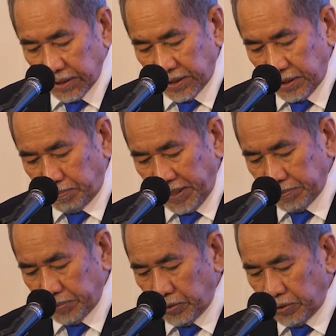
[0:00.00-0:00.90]
the
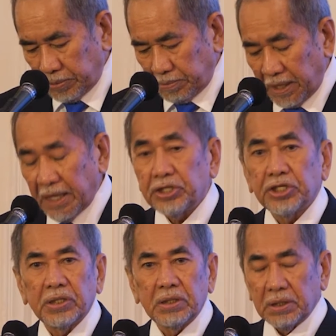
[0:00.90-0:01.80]
backbone of the
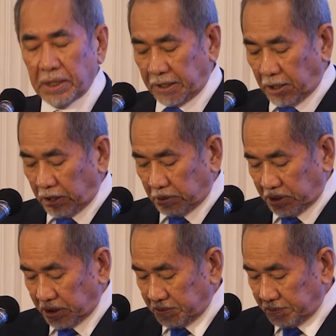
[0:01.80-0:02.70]
Malaysian
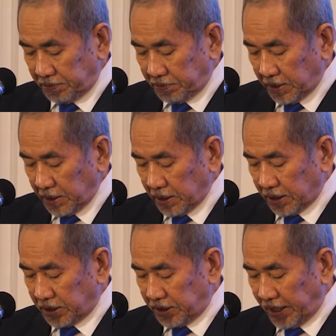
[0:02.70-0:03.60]
economy.
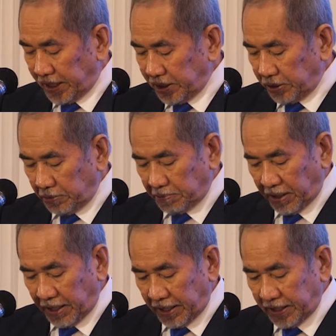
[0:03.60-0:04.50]
The scenario of
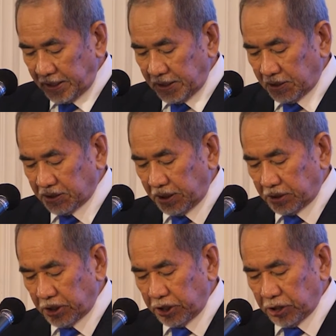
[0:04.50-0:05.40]
high
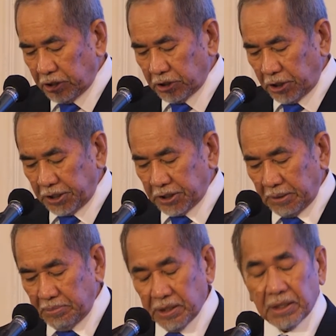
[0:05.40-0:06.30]
concentration of the
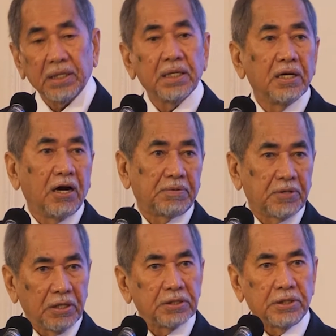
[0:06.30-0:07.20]
SME, of
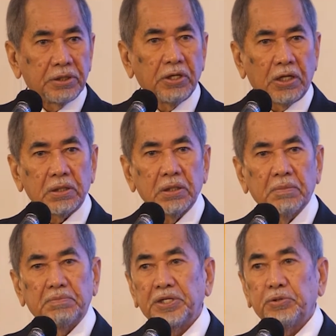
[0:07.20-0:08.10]
course, is not
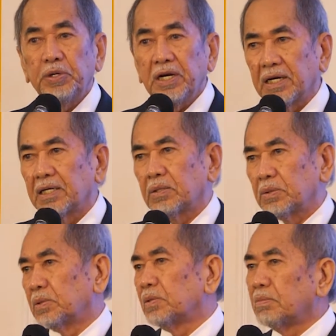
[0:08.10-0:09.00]
peculiar
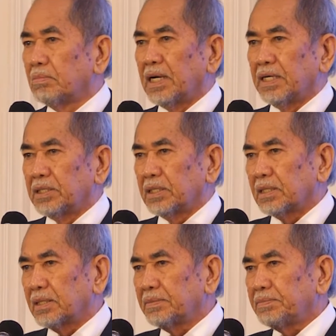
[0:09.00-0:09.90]
to
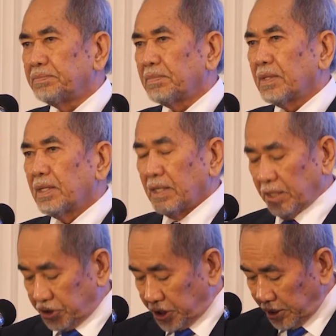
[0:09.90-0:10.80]
Malaysia.
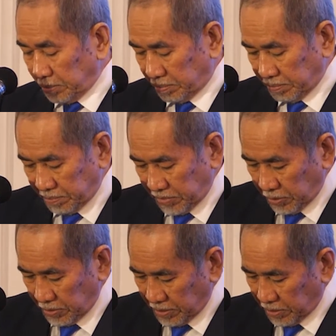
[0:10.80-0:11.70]
It seems
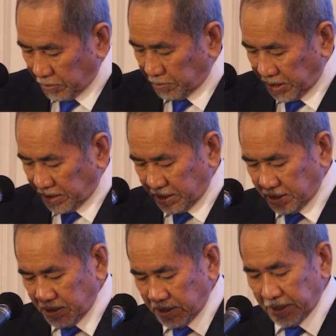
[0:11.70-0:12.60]
to
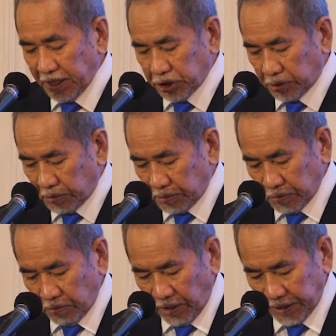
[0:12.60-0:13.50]
be
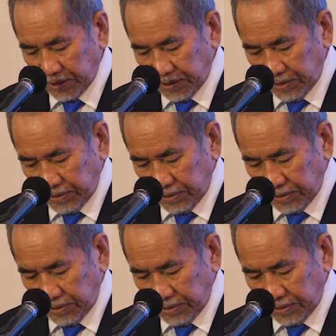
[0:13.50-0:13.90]
nationwide.